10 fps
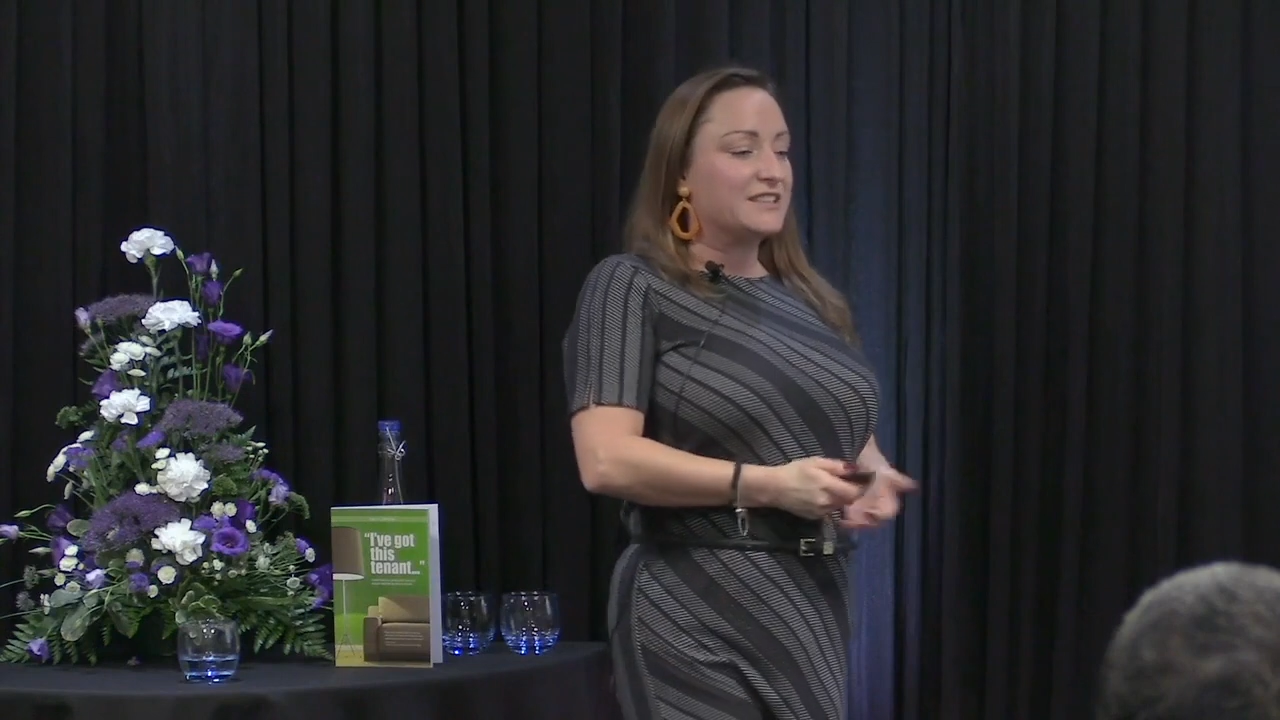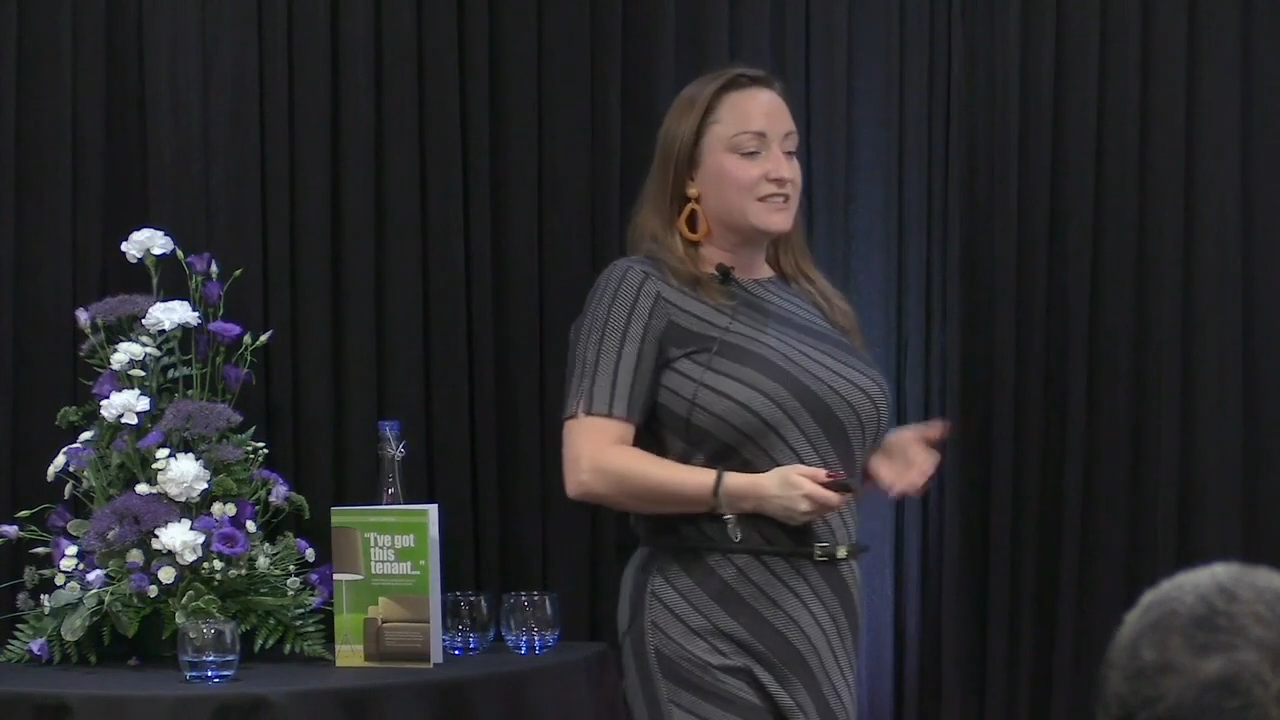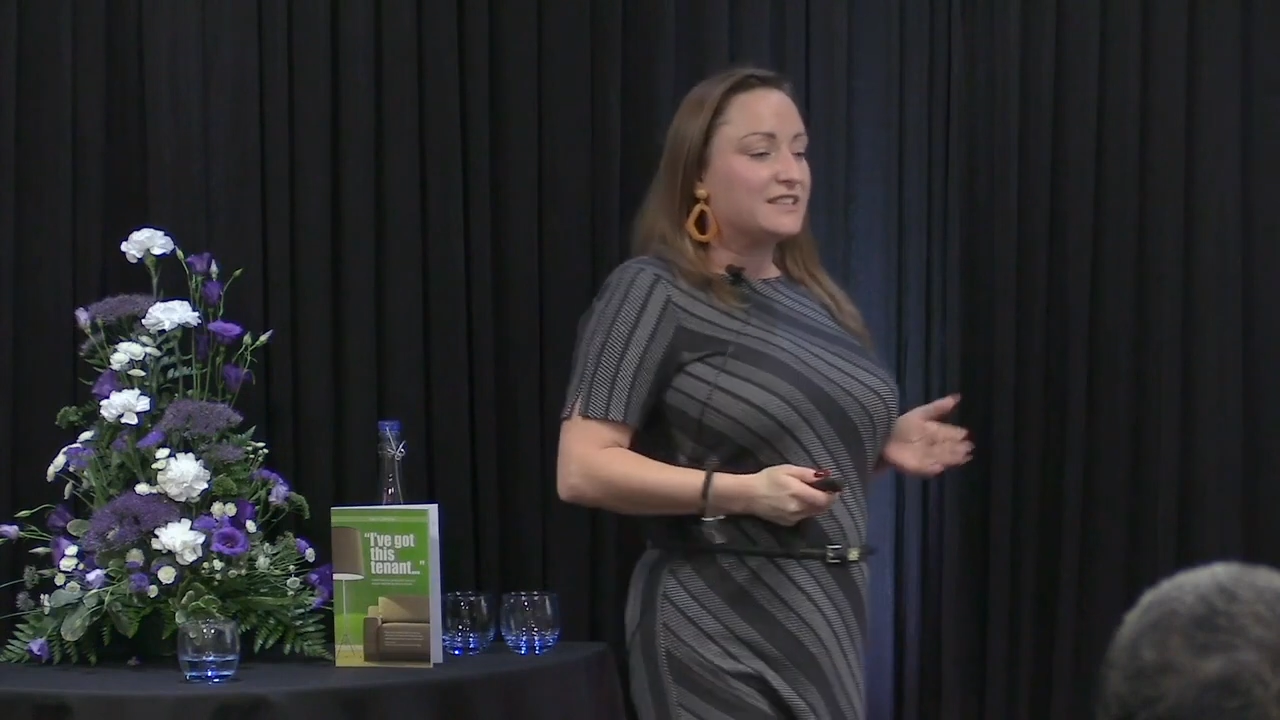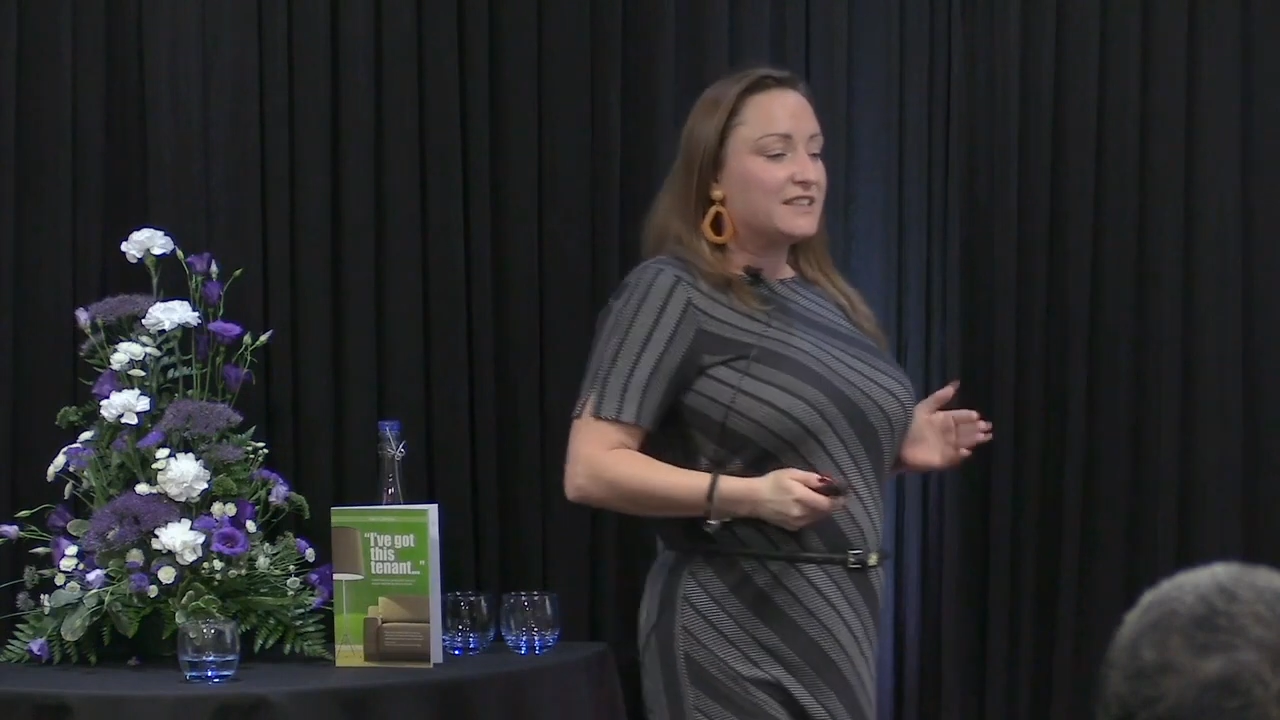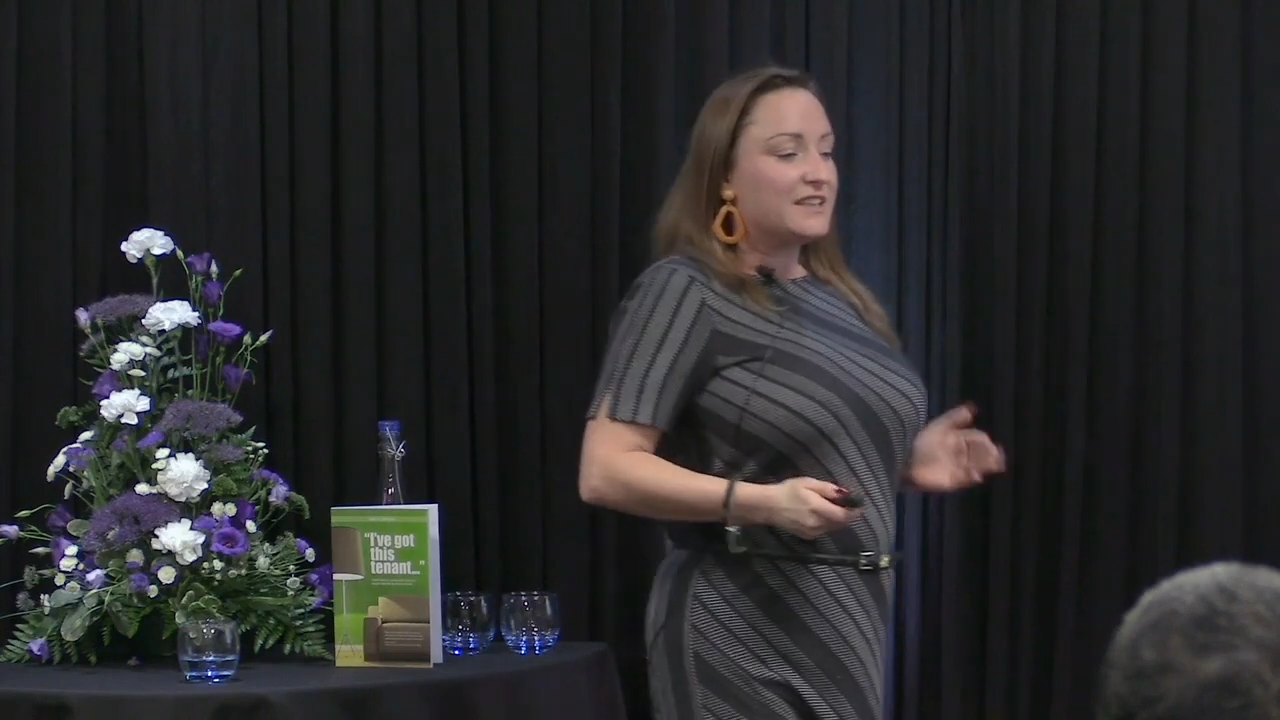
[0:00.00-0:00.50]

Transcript: Act.